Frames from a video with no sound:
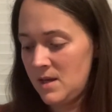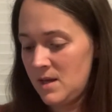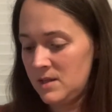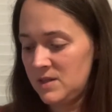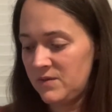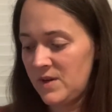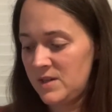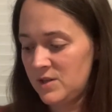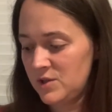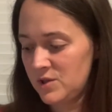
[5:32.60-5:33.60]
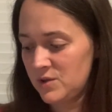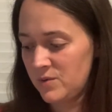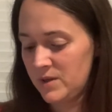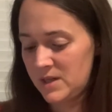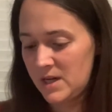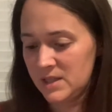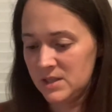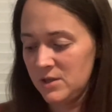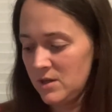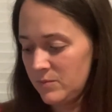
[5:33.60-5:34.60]
Let's find a short
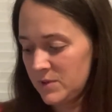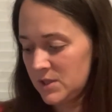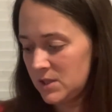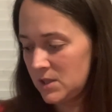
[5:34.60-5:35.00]
excerpt.